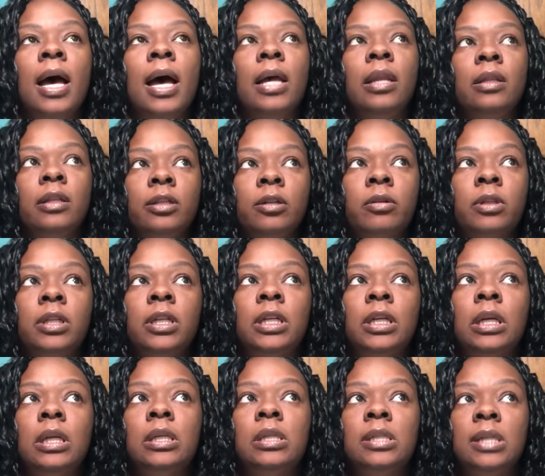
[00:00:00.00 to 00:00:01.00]
I
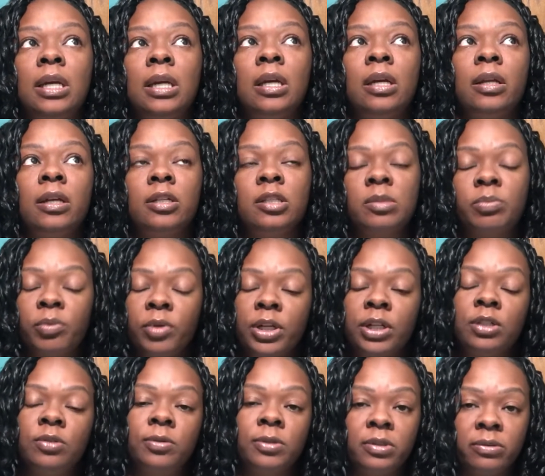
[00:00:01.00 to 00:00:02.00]
literally did a
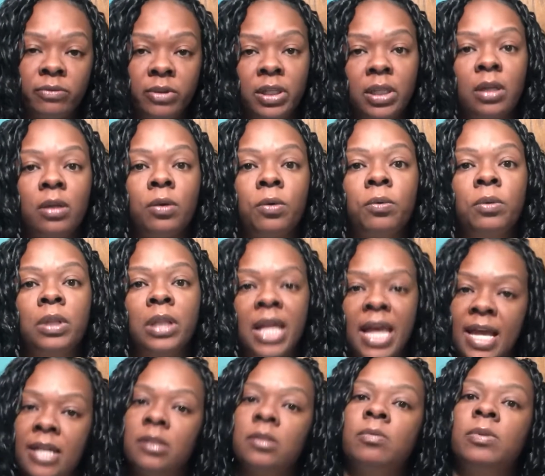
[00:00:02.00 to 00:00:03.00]
spring twist video
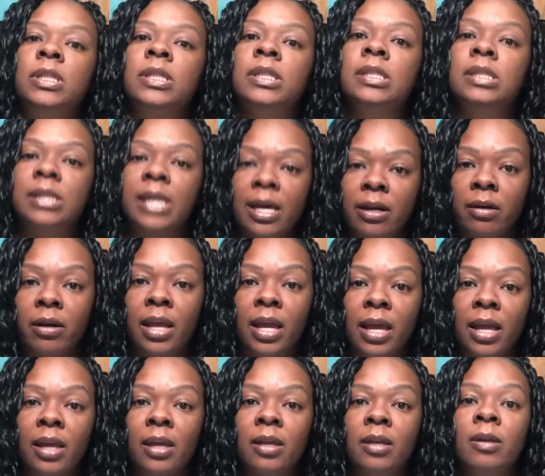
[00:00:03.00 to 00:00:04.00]
last week,
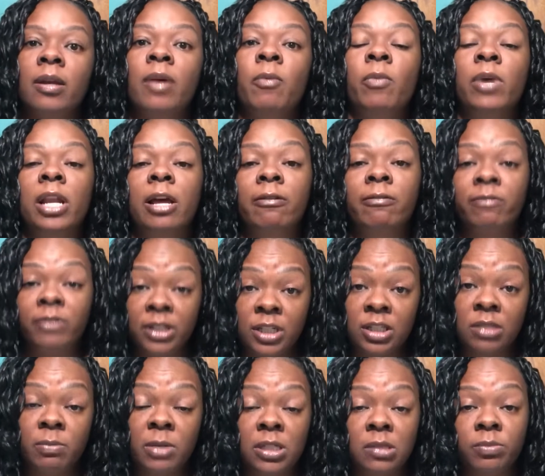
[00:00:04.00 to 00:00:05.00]
Saturday, when I
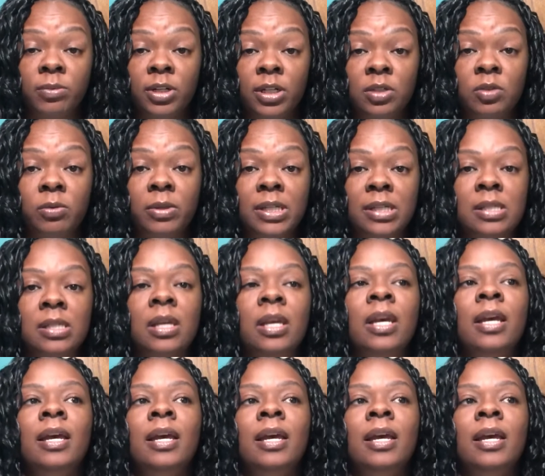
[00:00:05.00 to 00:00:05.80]
finished my spring twist.